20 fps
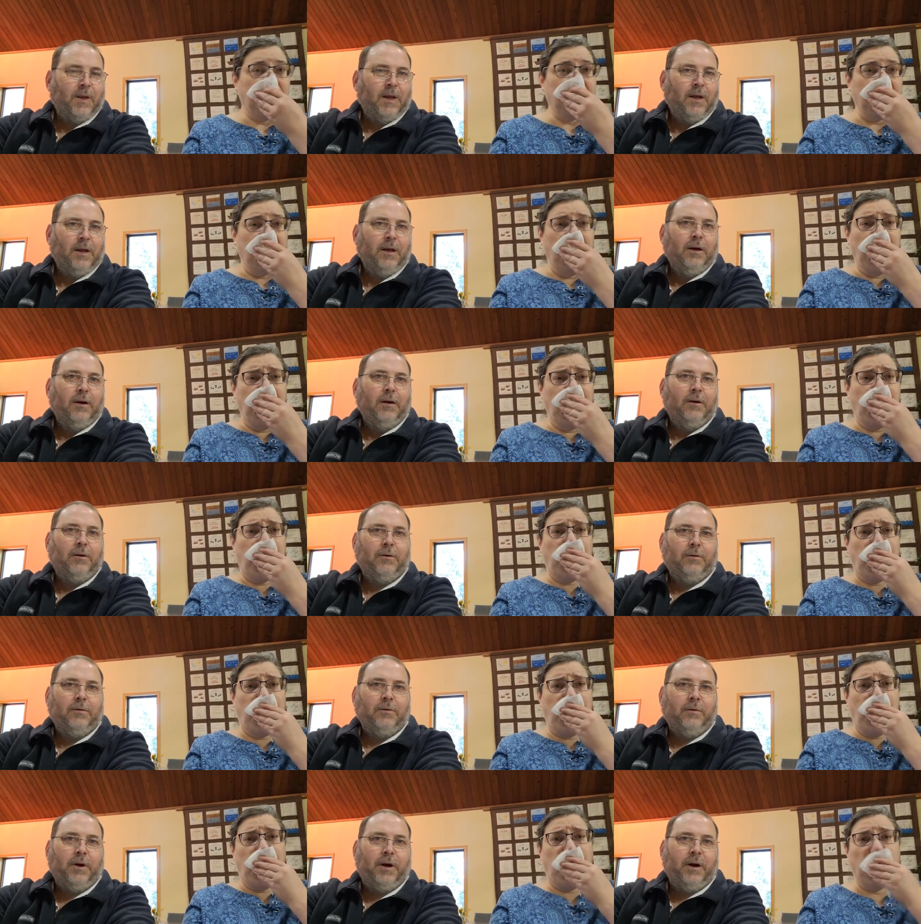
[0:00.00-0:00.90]

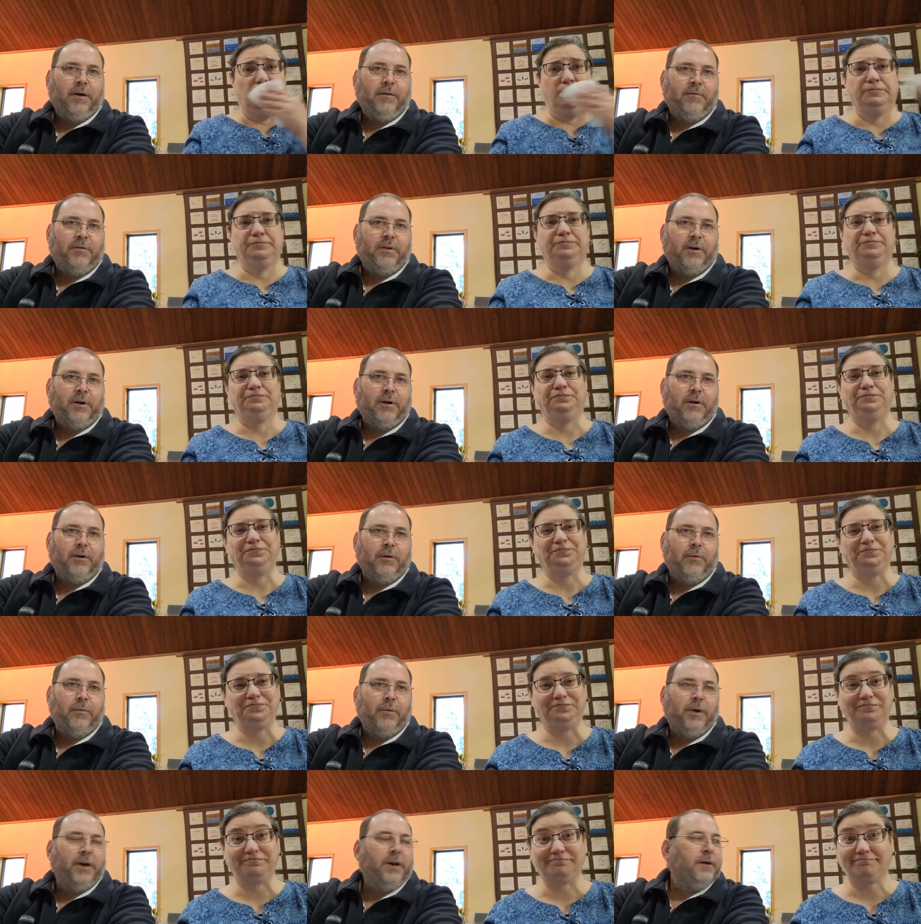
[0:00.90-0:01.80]
Speaker 1: we have the
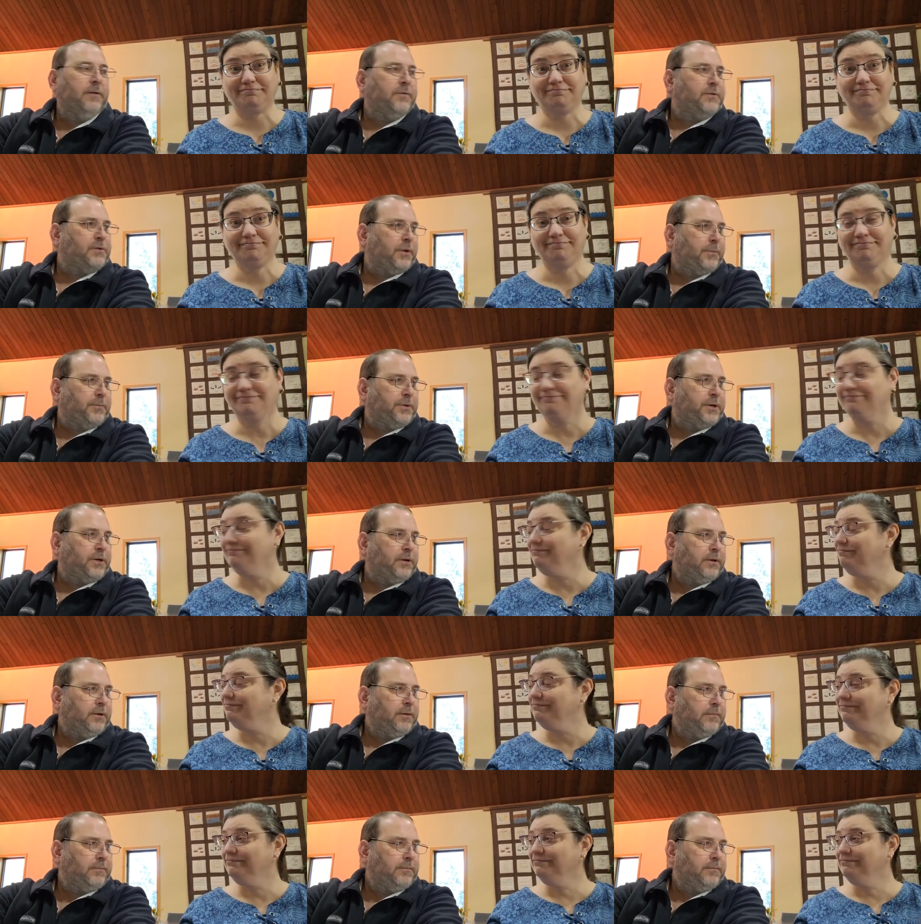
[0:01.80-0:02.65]
reading of scripture.